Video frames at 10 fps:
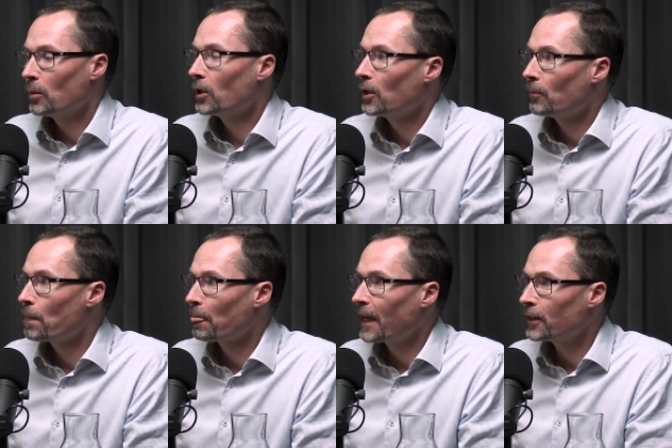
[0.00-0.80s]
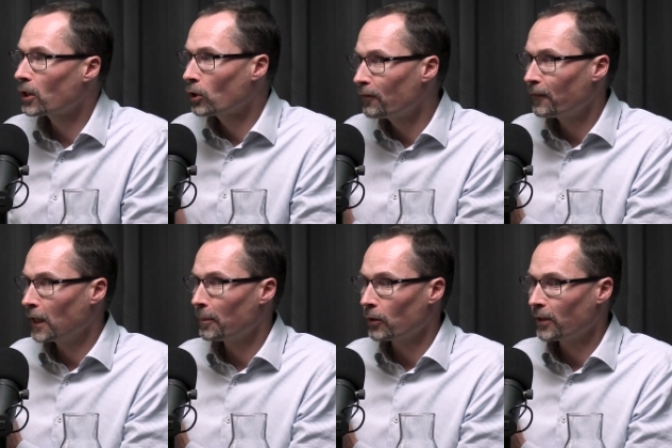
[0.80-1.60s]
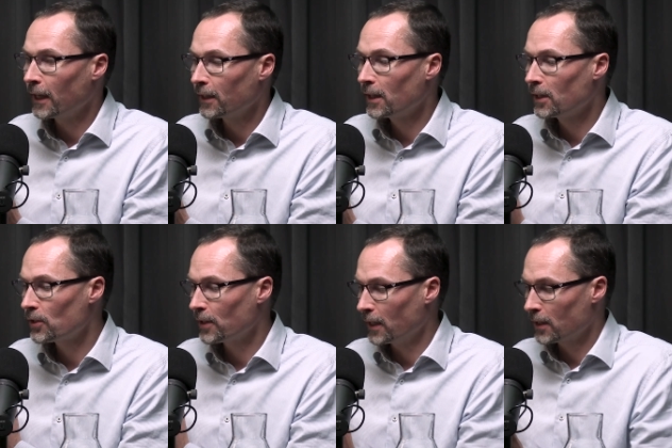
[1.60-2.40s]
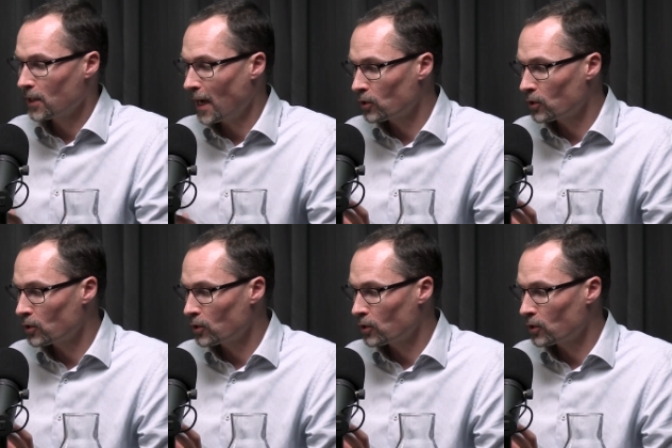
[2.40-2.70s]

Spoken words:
And the good thing about that is that it's